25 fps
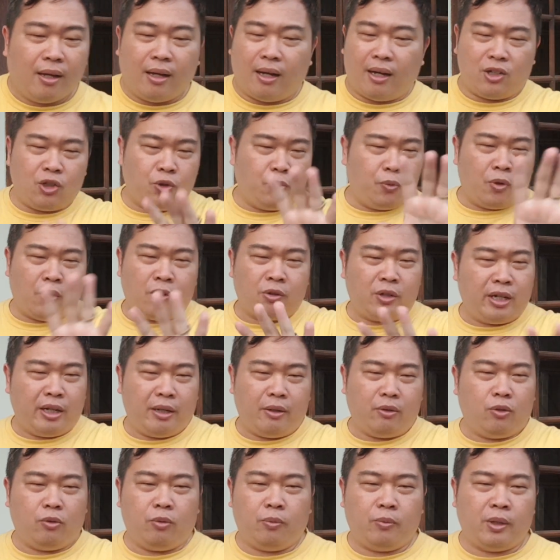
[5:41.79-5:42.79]
You
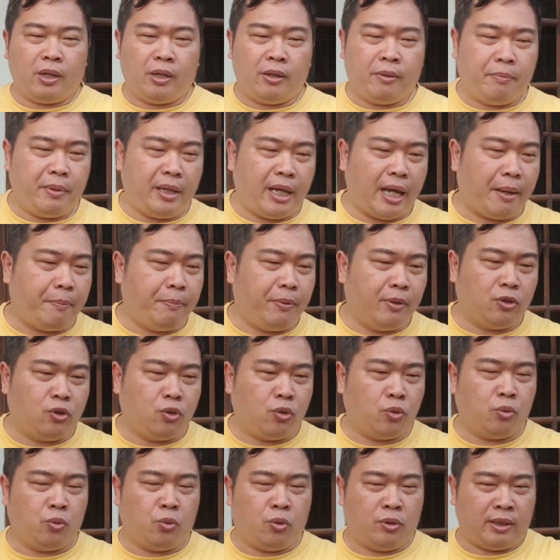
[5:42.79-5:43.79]
wouldn't be able
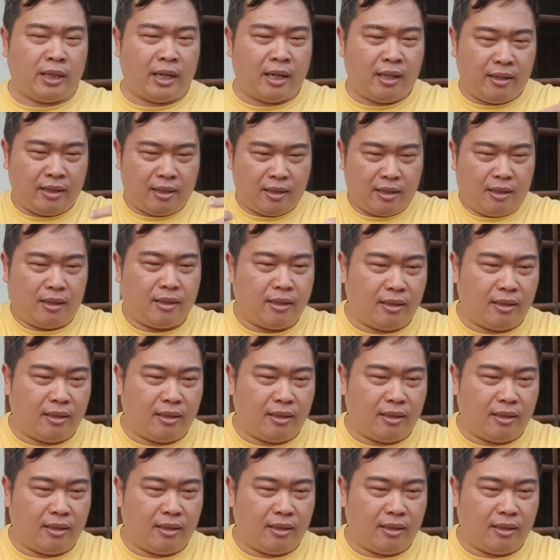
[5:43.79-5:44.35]
to tell it